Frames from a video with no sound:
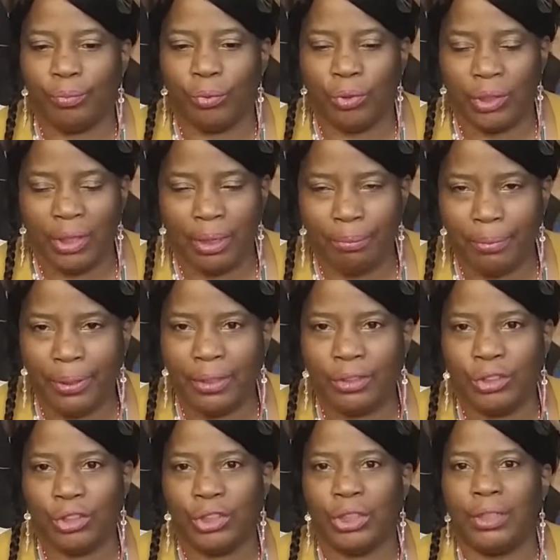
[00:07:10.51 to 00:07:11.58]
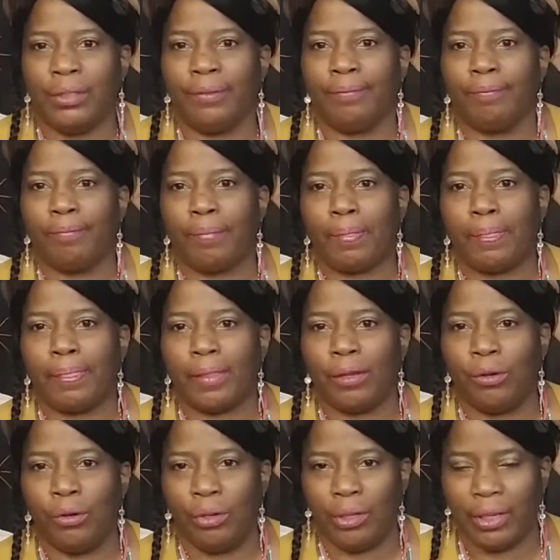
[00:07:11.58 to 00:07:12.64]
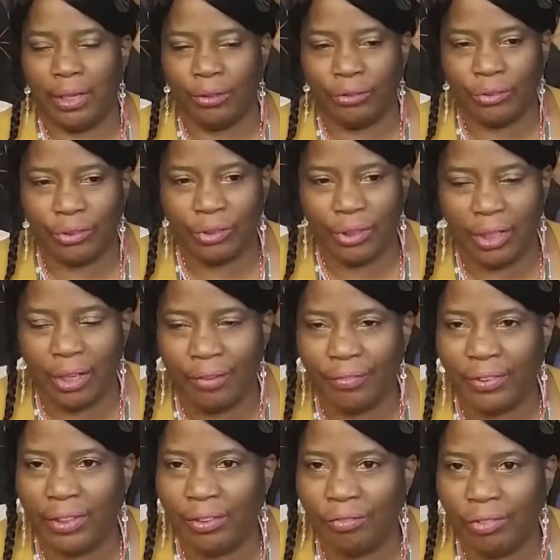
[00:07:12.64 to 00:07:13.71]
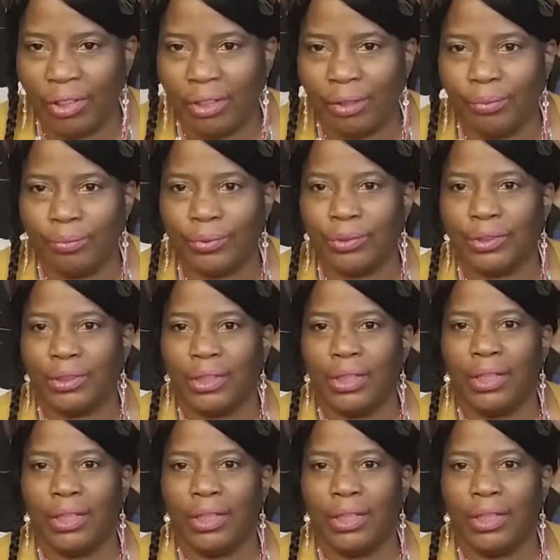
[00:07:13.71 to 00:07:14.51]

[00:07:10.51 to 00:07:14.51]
Pour libation, call out to the heavenly realms,